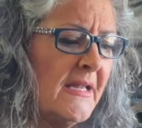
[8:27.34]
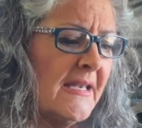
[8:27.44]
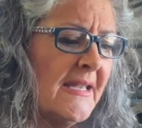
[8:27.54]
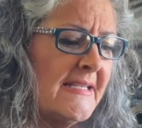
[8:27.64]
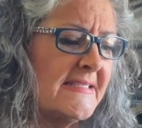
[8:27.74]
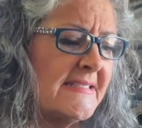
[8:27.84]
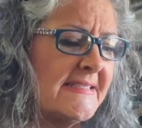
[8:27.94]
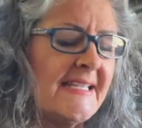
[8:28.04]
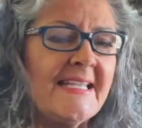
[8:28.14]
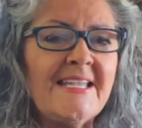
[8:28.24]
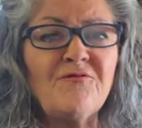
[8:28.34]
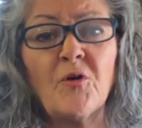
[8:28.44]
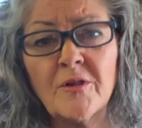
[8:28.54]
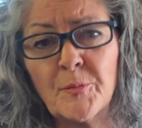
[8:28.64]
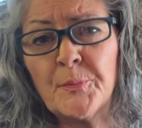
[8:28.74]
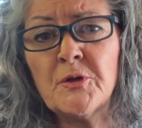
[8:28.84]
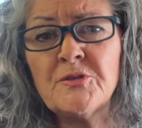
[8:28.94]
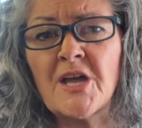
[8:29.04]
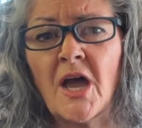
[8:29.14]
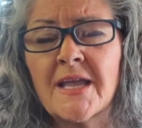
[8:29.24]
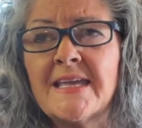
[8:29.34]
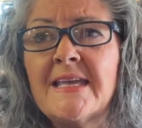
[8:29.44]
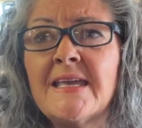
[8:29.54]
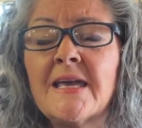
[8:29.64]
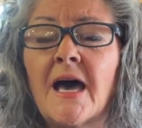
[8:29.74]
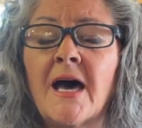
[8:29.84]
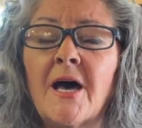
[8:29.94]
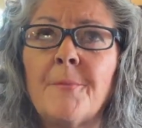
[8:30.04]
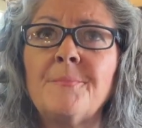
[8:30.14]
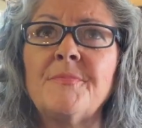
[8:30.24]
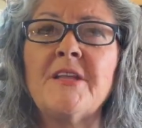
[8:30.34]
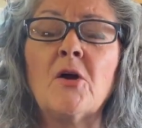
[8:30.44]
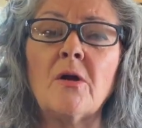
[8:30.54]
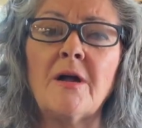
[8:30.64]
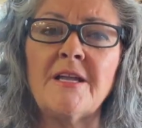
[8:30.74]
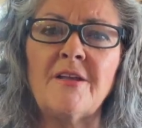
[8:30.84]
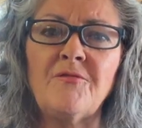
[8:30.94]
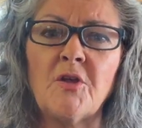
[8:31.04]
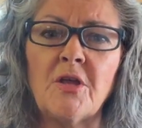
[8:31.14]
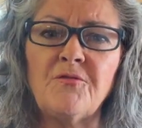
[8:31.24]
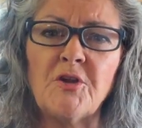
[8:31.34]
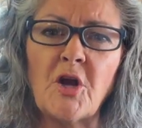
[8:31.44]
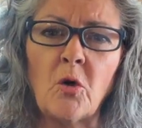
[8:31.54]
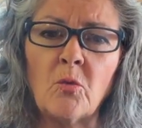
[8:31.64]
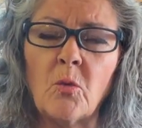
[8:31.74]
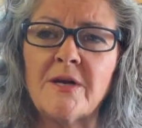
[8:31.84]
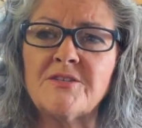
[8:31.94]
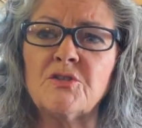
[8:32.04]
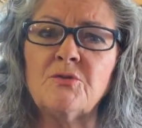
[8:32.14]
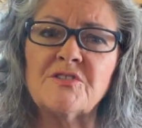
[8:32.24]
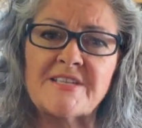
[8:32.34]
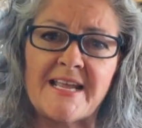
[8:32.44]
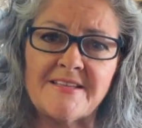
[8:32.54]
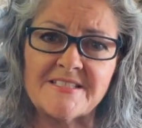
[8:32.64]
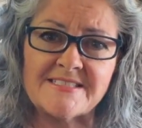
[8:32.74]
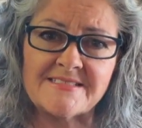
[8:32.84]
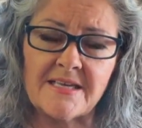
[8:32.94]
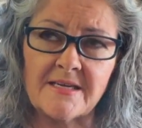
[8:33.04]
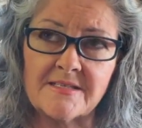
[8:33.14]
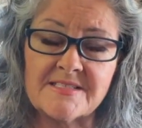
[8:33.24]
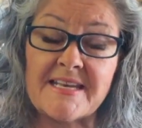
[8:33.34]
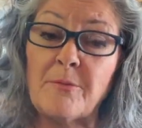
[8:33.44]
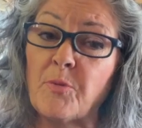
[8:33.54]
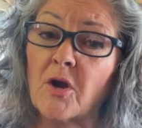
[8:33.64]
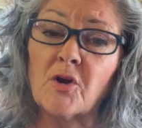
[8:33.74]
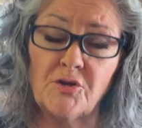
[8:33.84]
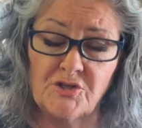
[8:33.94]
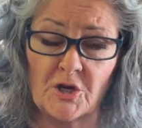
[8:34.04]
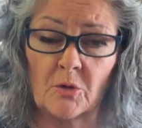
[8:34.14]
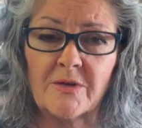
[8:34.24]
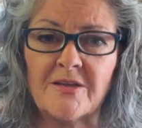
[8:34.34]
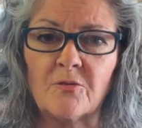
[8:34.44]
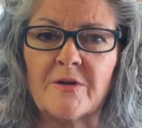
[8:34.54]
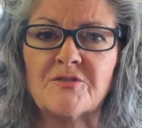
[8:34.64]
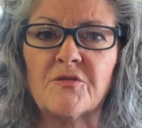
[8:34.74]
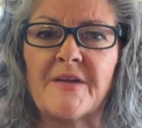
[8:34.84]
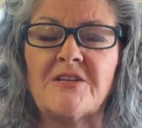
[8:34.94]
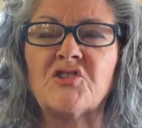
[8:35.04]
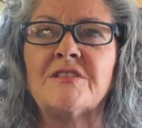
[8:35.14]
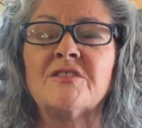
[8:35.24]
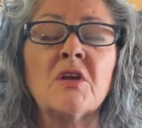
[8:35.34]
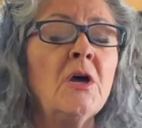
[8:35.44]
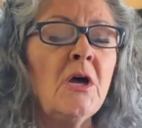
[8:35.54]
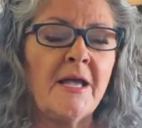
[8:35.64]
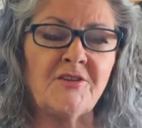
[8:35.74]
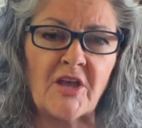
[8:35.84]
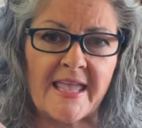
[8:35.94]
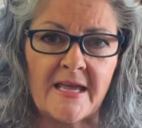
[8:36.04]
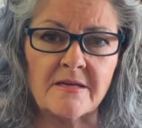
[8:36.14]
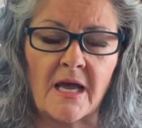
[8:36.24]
let's see, for the boondocking, if you don't want to stay at the state park, or you don't get reservations and you can't